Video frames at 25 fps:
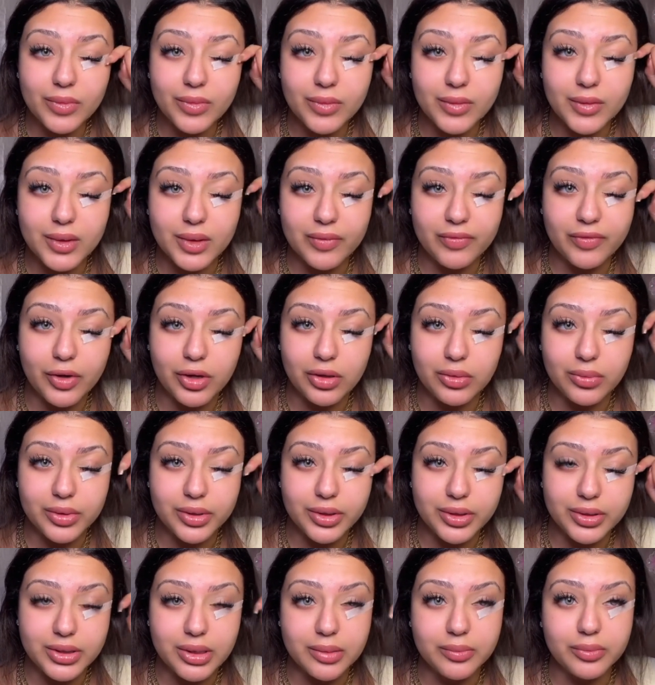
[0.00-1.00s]
following your
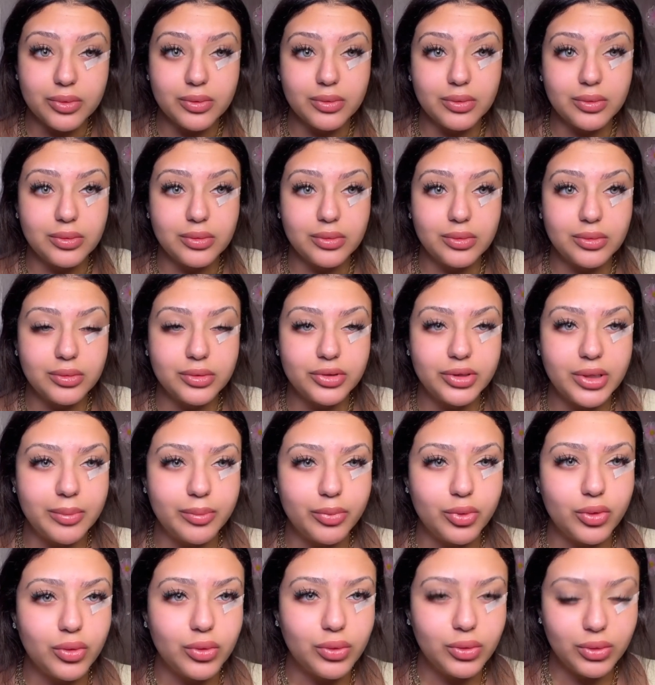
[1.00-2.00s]
temporal
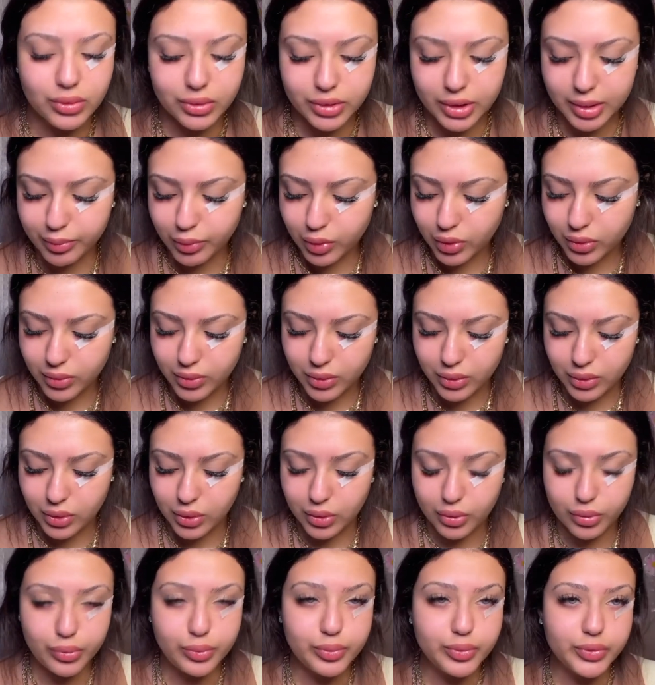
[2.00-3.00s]

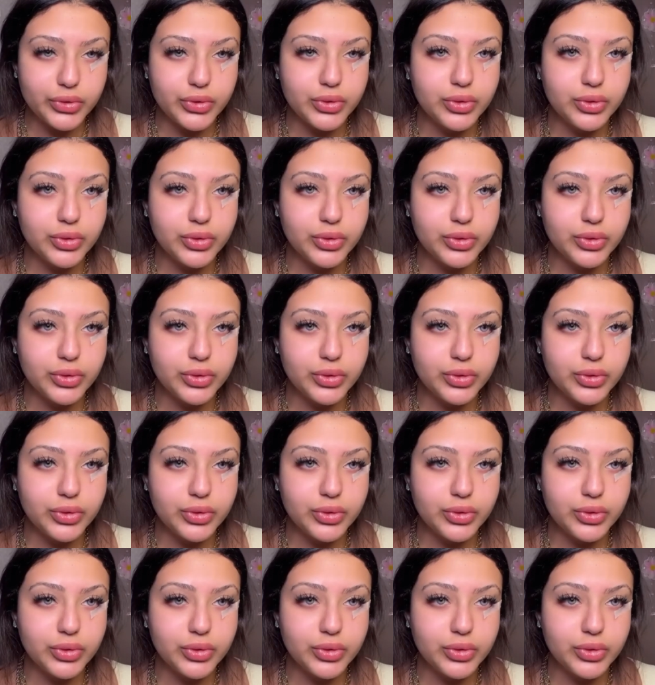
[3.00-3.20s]
lobes.